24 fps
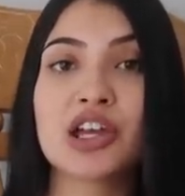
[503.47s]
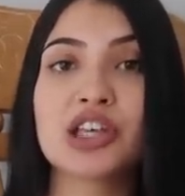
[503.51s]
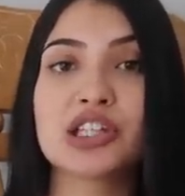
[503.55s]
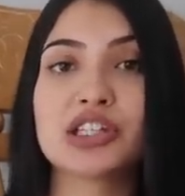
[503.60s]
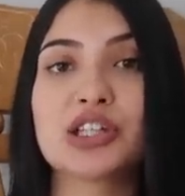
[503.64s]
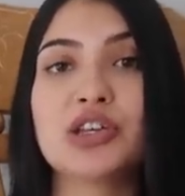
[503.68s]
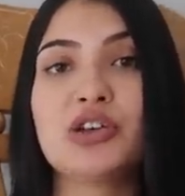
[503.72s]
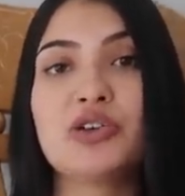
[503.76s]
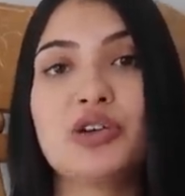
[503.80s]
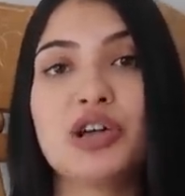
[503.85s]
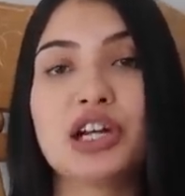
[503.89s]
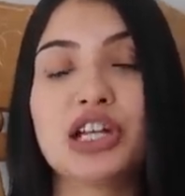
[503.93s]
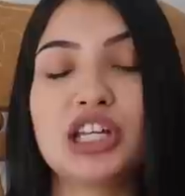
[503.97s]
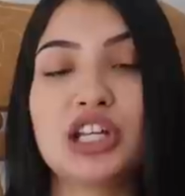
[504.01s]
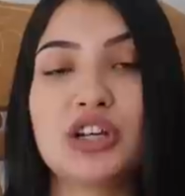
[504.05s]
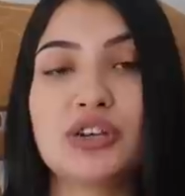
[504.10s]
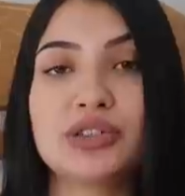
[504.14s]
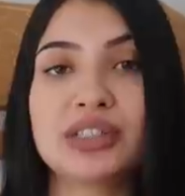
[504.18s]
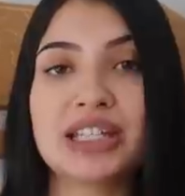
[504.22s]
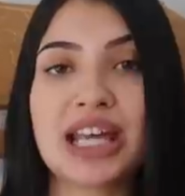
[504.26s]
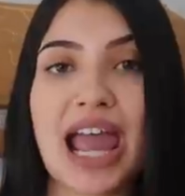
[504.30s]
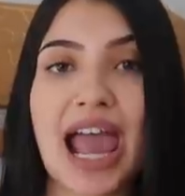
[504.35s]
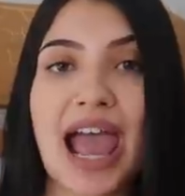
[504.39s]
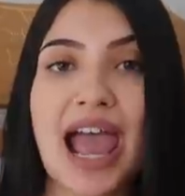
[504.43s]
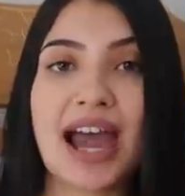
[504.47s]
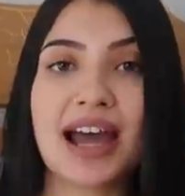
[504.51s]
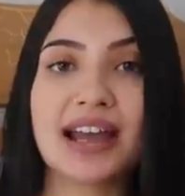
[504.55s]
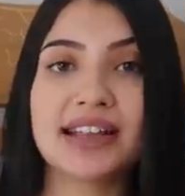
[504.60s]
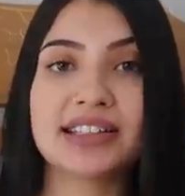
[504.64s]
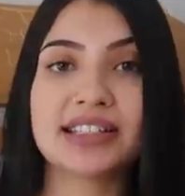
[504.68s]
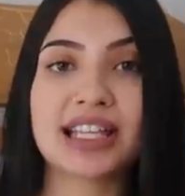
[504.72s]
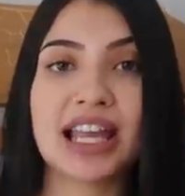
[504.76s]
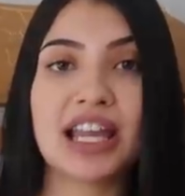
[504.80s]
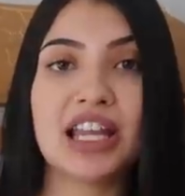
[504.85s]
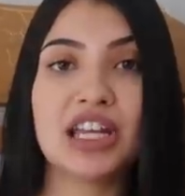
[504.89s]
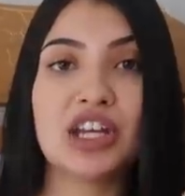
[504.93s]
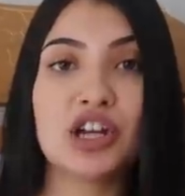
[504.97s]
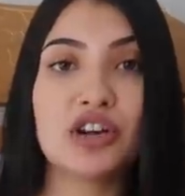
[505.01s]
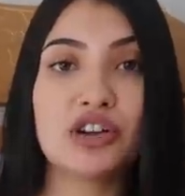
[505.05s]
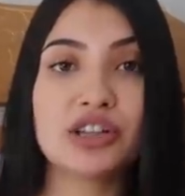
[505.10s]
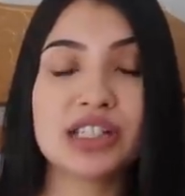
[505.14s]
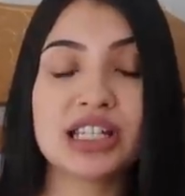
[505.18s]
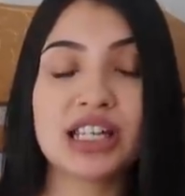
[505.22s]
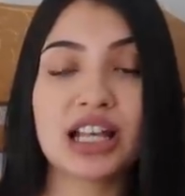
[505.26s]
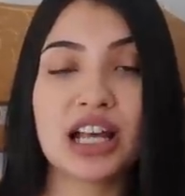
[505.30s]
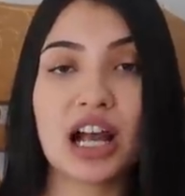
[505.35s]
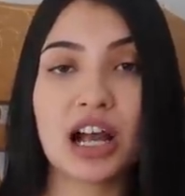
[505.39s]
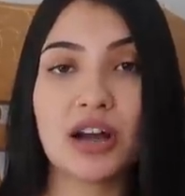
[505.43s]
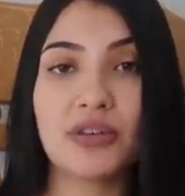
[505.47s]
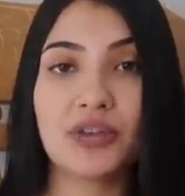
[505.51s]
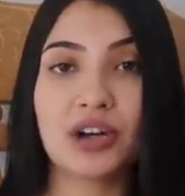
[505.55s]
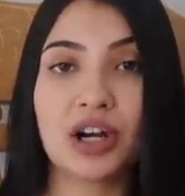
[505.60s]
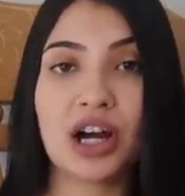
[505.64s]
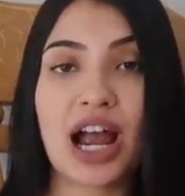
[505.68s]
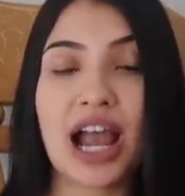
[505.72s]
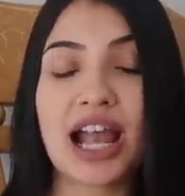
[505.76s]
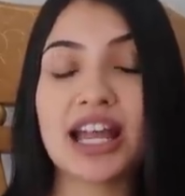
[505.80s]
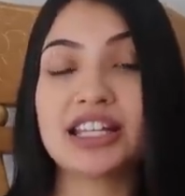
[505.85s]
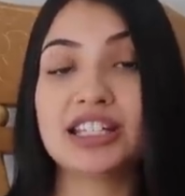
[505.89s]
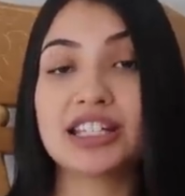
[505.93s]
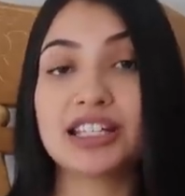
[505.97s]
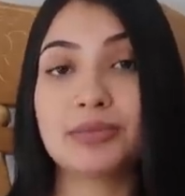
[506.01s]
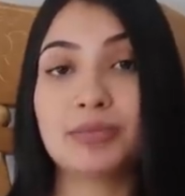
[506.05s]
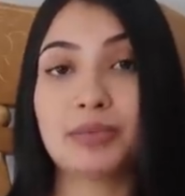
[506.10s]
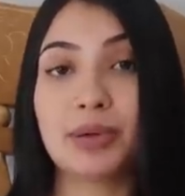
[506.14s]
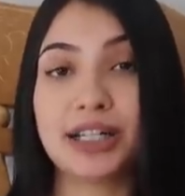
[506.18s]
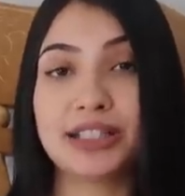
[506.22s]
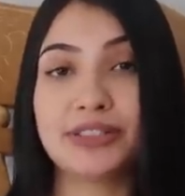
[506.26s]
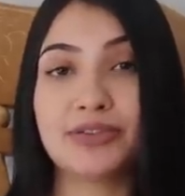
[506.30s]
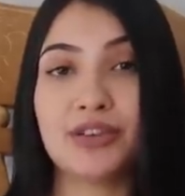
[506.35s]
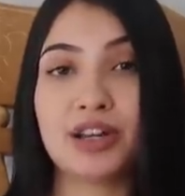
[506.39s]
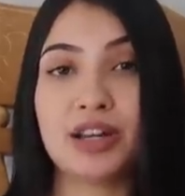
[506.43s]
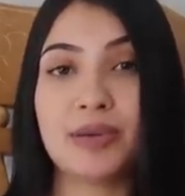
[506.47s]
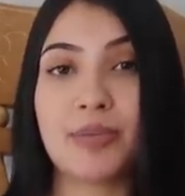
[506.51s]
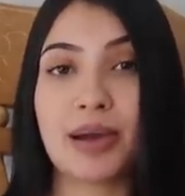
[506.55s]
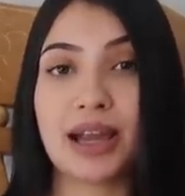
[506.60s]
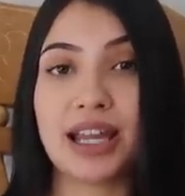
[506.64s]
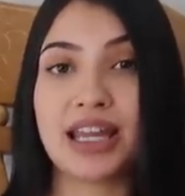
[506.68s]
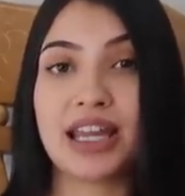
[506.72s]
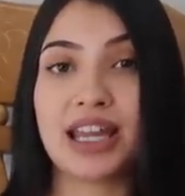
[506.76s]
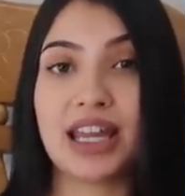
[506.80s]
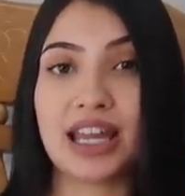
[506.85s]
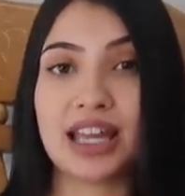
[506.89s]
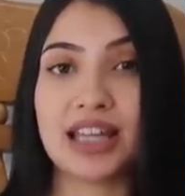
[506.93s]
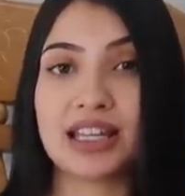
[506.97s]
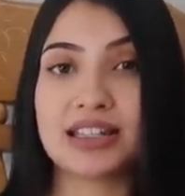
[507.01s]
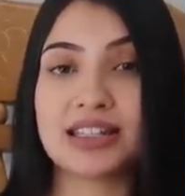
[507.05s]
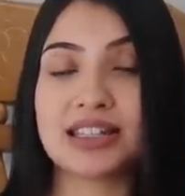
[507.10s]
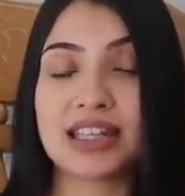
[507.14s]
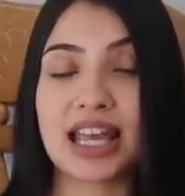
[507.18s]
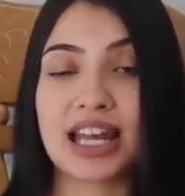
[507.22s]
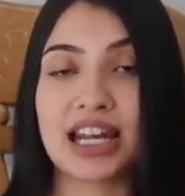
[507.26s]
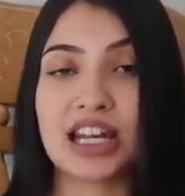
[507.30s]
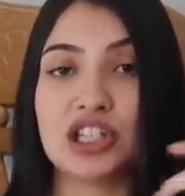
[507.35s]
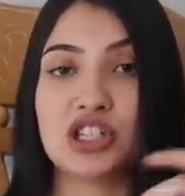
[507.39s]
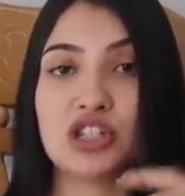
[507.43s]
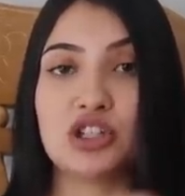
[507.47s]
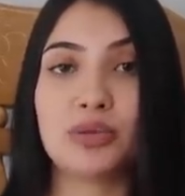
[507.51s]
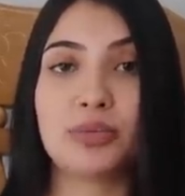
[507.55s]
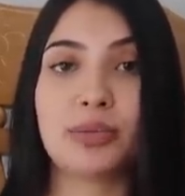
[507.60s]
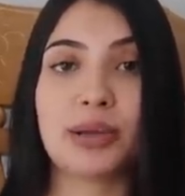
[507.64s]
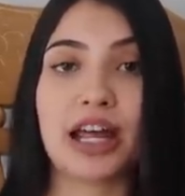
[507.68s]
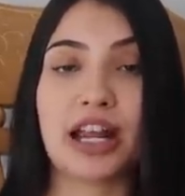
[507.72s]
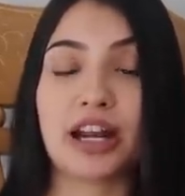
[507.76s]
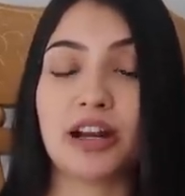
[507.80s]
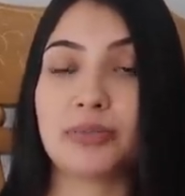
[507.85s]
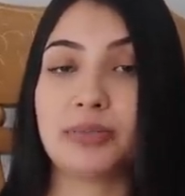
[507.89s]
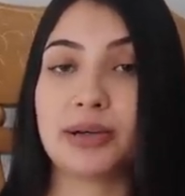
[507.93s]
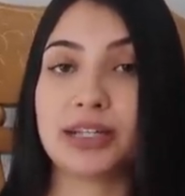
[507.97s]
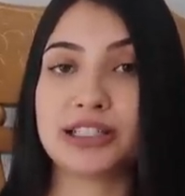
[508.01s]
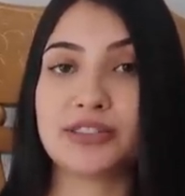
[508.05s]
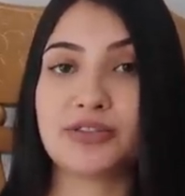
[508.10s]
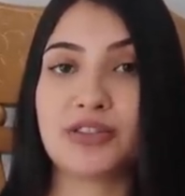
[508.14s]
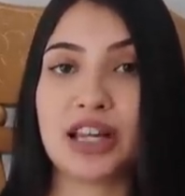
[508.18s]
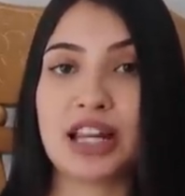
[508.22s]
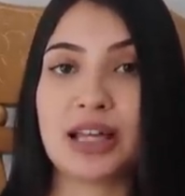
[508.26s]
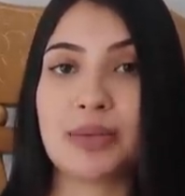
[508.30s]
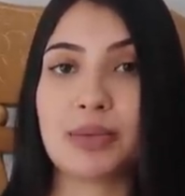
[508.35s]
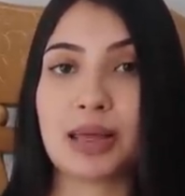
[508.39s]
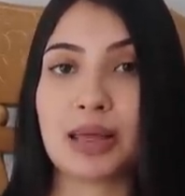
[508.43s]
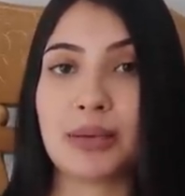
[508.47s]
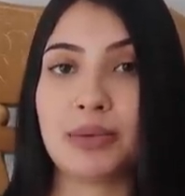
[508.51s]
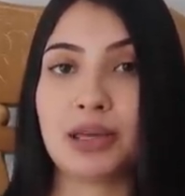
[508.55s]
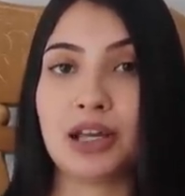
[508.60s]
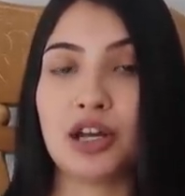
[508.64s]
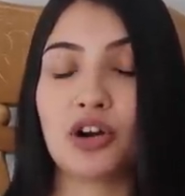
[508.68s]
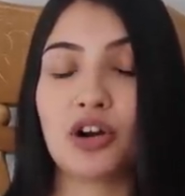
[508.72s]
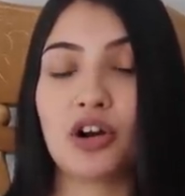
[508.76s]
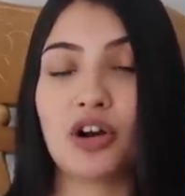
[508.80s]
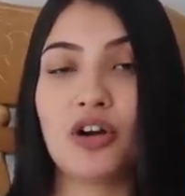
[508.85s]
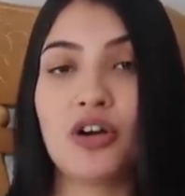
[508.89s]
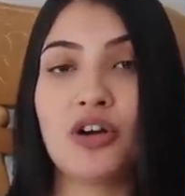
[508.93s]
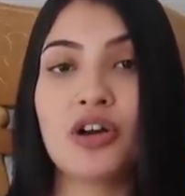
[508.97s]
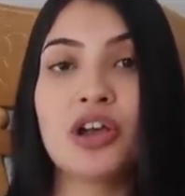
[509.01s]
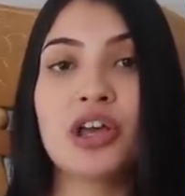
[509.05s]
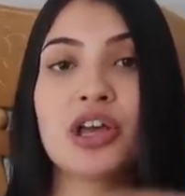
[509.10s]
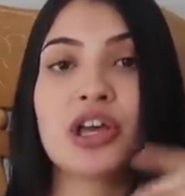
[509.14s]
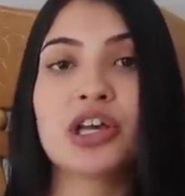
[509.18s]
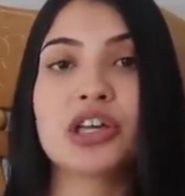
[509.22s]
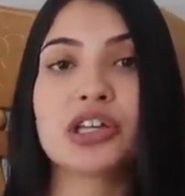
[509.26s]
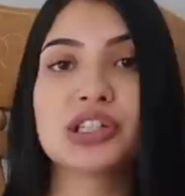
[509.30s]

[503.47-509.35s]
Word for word: So you can use it as a nursing cover. I did breastfeed my kids and I do plan on breastfeeding baby girl.